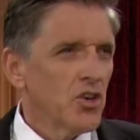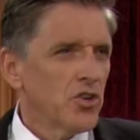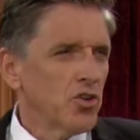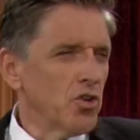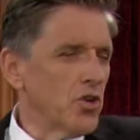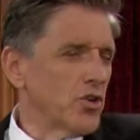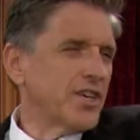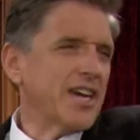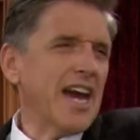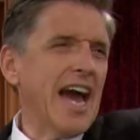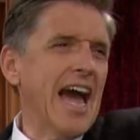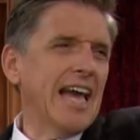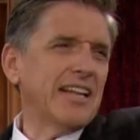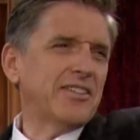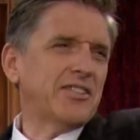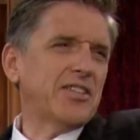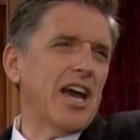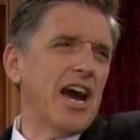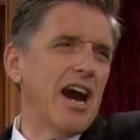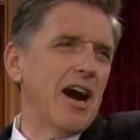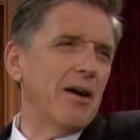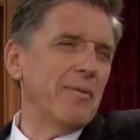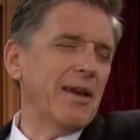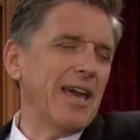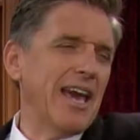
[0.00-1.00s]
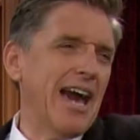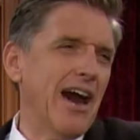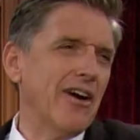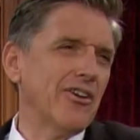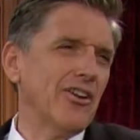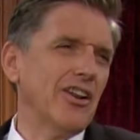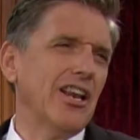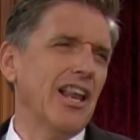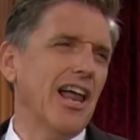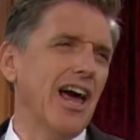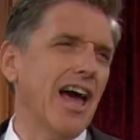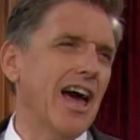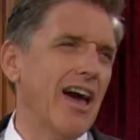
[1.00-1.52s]
You can't tell me how
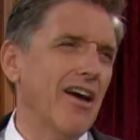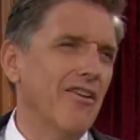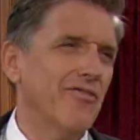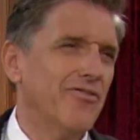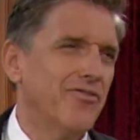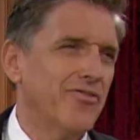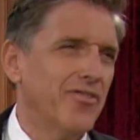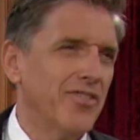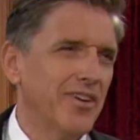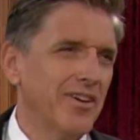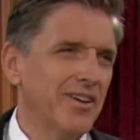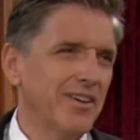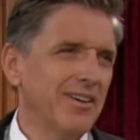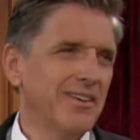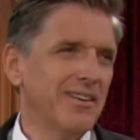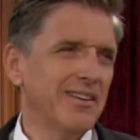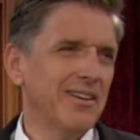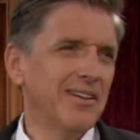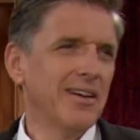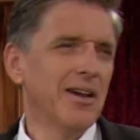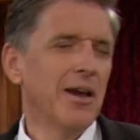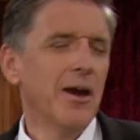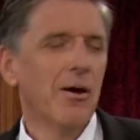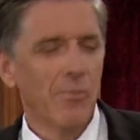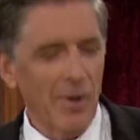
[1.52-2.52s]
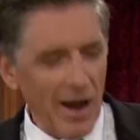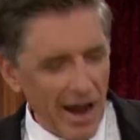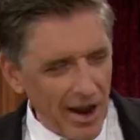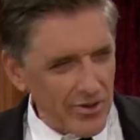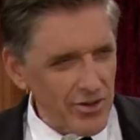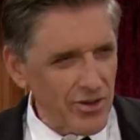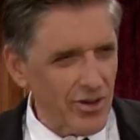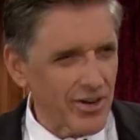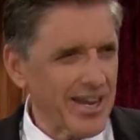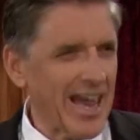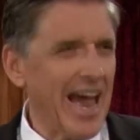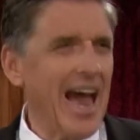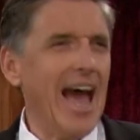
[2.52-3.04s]
to live. Well,
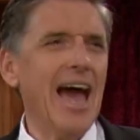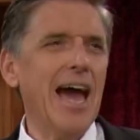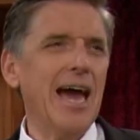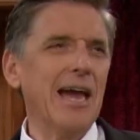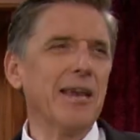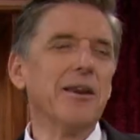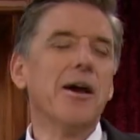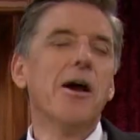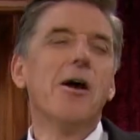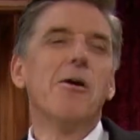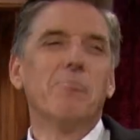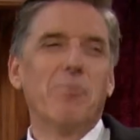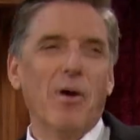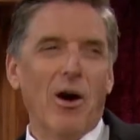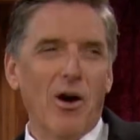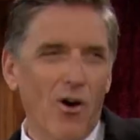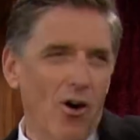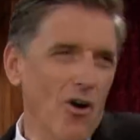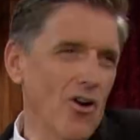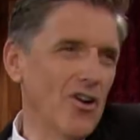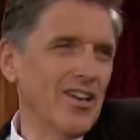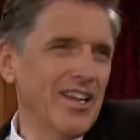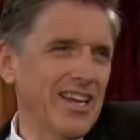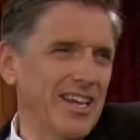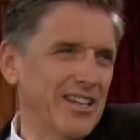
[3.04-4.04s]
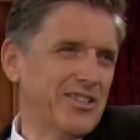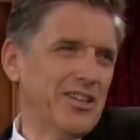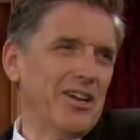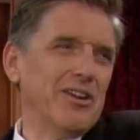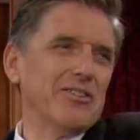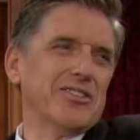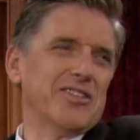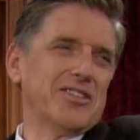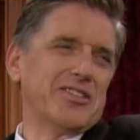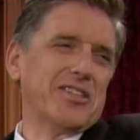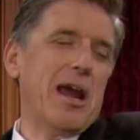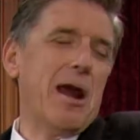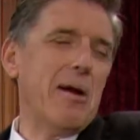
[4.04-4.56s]
you can, but only until
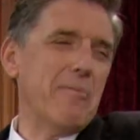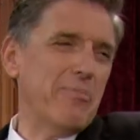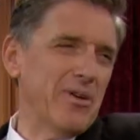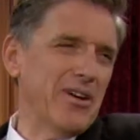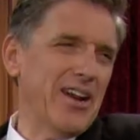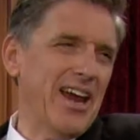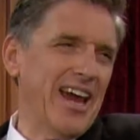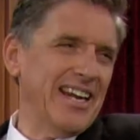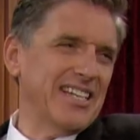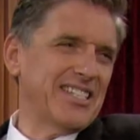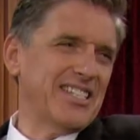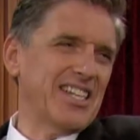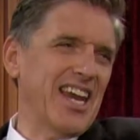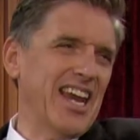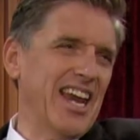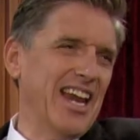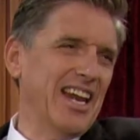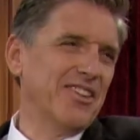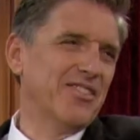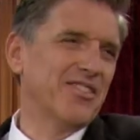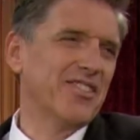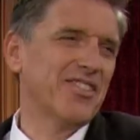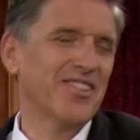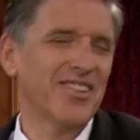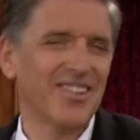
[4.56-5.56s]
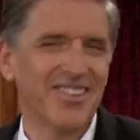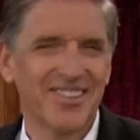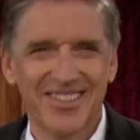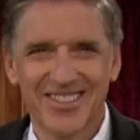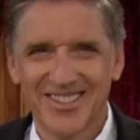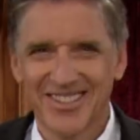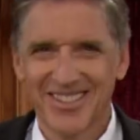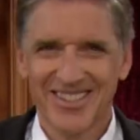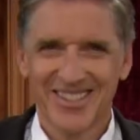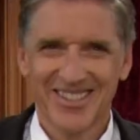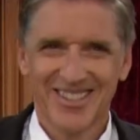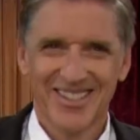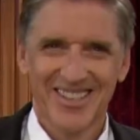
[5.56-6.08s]
December 19th.
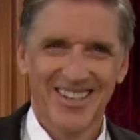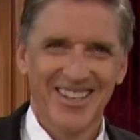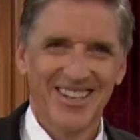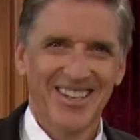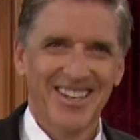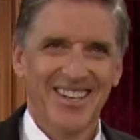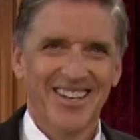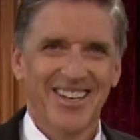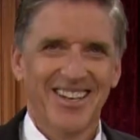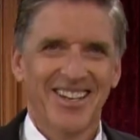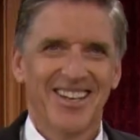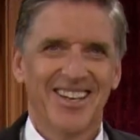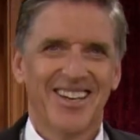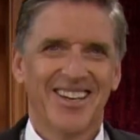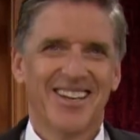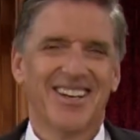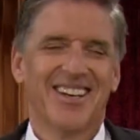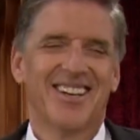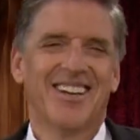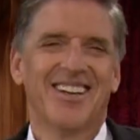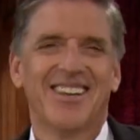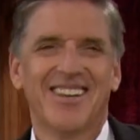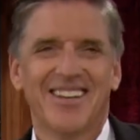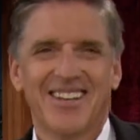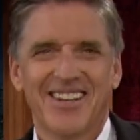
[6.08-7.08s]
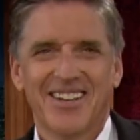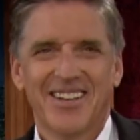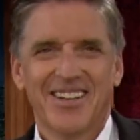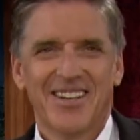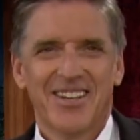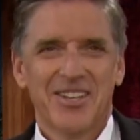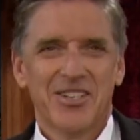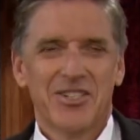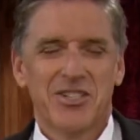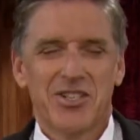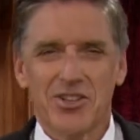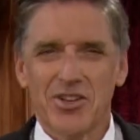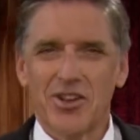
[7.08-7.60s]
Yeah.
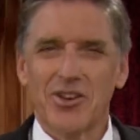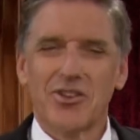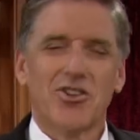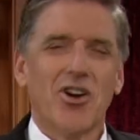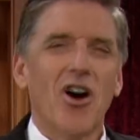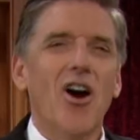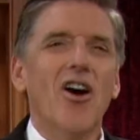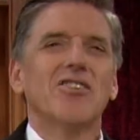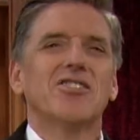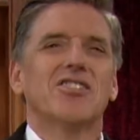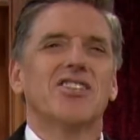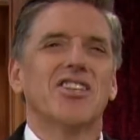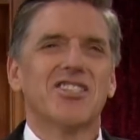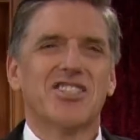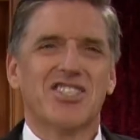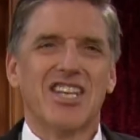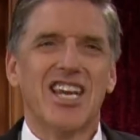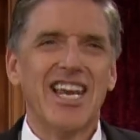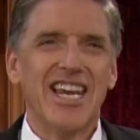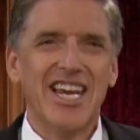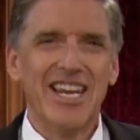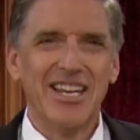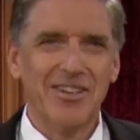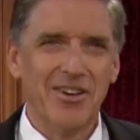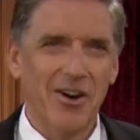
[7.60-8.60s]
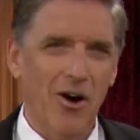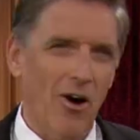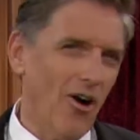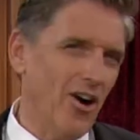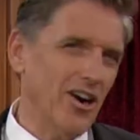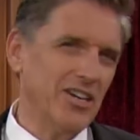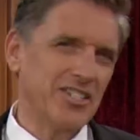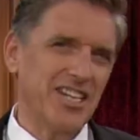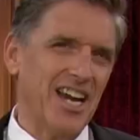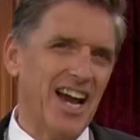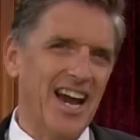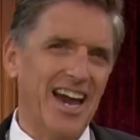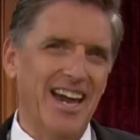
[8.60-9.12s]
She's on Constantine
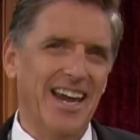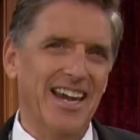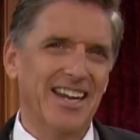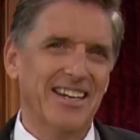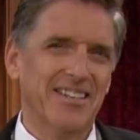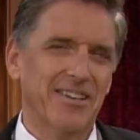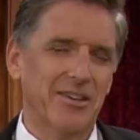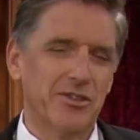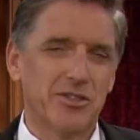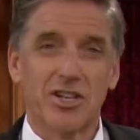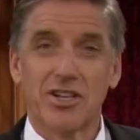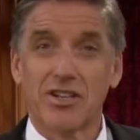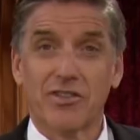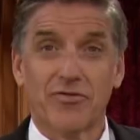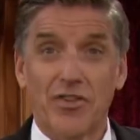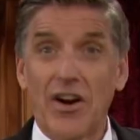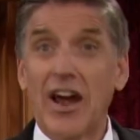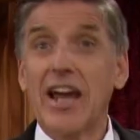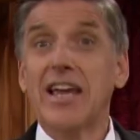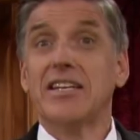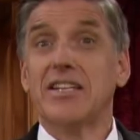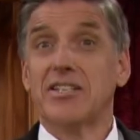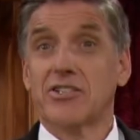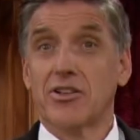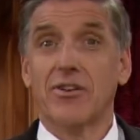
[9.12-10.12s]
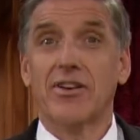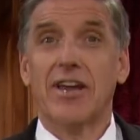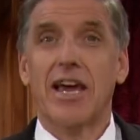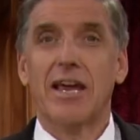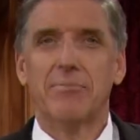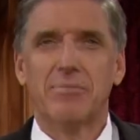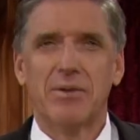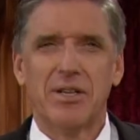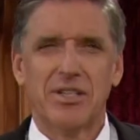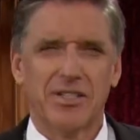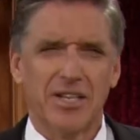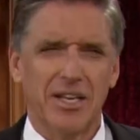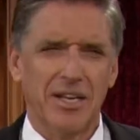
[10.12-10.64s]
or Tyne, which is Fridays on
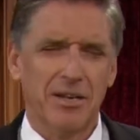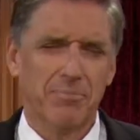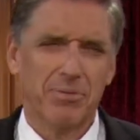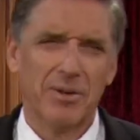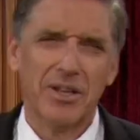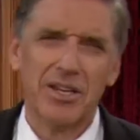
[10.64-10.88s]
NBC.